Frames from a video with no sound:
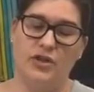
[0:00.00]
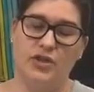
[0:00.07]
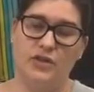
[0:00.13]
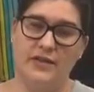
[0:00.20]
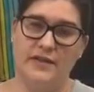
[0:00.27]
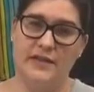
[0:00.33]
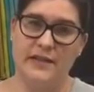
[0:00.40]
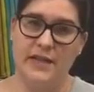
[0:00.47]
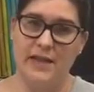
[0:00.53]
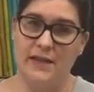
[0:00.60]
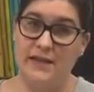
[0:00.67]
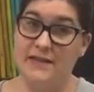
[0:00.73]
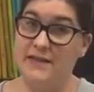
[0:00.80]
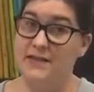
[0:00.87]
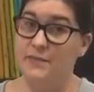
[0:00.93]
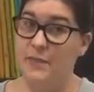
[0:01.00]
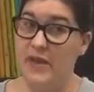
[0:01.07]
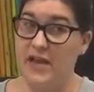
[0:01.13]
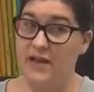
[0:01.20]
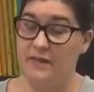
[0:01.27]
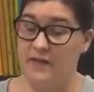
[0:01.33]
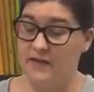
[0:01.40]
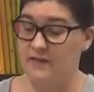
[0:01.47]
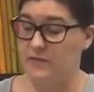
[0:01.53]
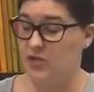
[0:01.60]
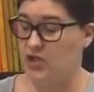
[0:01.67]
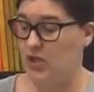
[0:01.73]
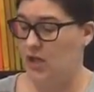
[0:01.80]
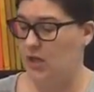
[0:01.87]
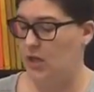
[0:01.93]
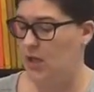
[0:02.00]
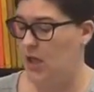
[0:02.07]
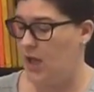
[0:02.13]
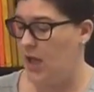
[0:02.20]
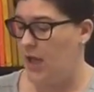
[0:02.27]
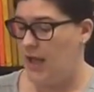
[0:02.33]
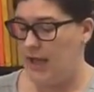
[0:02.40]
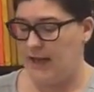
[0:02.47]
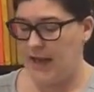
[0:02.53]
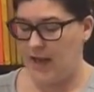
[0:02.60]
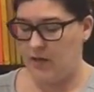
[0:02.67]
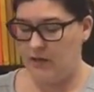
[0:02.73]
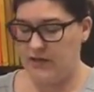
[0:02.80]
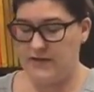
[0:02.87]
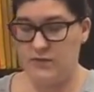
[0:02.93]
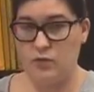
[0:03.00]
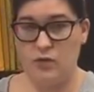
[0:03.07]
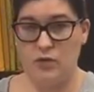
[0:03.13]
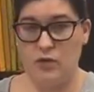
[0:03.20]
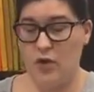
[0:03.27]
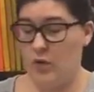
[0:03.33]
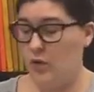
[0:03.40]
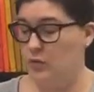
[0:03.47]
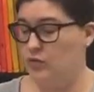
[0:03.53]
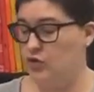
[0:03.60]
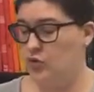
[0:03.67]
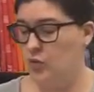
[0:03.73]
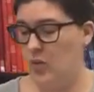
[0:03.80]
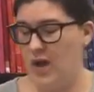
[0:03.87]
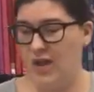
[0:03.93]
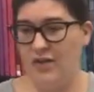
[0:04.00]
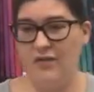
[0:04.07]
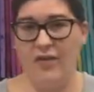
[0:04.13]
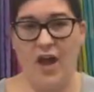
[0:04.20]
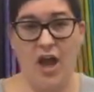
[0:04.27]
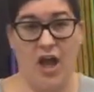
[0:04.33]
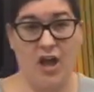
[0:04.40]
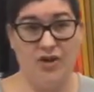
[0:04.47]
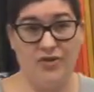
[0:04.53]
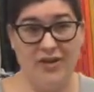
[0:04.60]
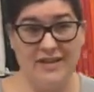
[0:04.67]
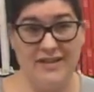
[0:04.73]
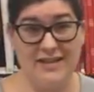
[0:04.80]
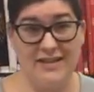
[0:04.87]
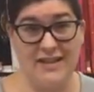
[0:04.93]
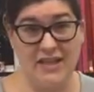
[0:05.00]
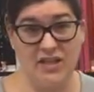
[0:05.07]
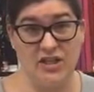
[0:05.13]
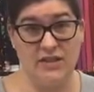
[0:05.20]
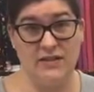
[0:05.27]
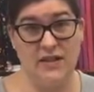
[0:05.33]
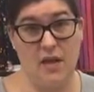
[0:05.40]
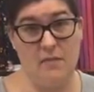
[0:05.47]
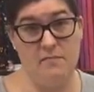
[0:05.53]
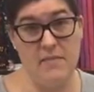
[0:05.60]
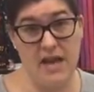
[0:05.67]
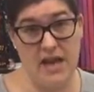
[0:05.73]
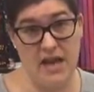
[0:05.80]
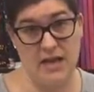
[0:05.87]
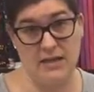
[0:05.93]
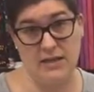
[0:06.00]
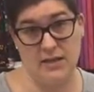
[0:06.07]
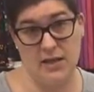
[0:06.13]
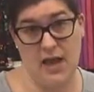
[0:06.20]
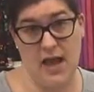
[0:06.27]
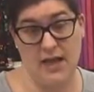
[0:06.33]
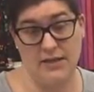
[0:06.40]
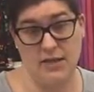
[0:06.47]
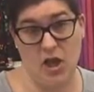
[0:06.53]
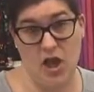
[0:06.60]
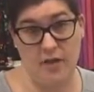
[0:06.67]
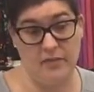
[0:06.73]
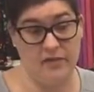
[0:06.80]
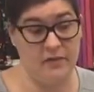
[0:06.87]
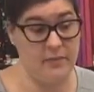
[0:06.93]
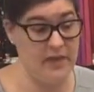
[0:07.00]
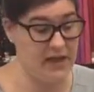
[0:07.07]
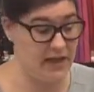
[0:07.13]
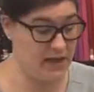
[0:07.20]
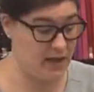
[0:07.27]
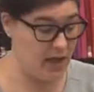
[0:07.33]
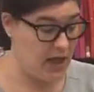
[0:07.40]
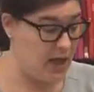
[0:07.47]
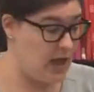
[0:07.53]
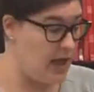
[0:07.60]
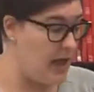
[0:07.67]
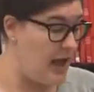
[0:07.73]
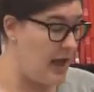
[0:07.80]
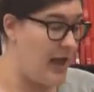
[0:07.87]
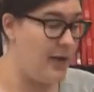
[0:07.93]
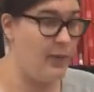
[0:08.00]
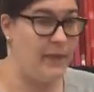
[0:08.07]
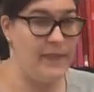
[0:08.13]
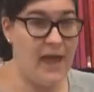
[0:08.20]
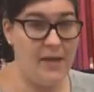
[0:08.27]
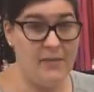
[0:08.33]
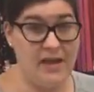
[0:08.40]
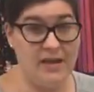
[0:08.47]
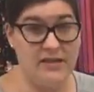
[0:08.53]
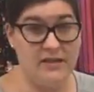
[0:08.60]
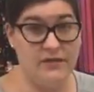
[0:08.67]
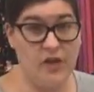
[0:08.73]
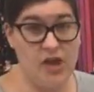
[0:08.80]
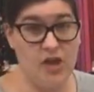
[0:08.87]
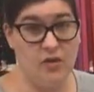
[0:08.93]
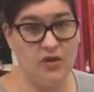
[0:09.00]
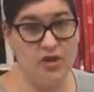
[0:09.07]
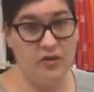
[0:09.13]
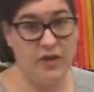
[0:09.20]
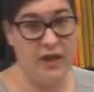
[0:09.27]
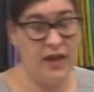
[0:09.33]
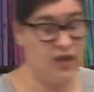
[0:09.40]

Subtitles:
you to see the speed of this machine. Now this will go 1,200 stitches a minute at top speed. And what that means for you is you can get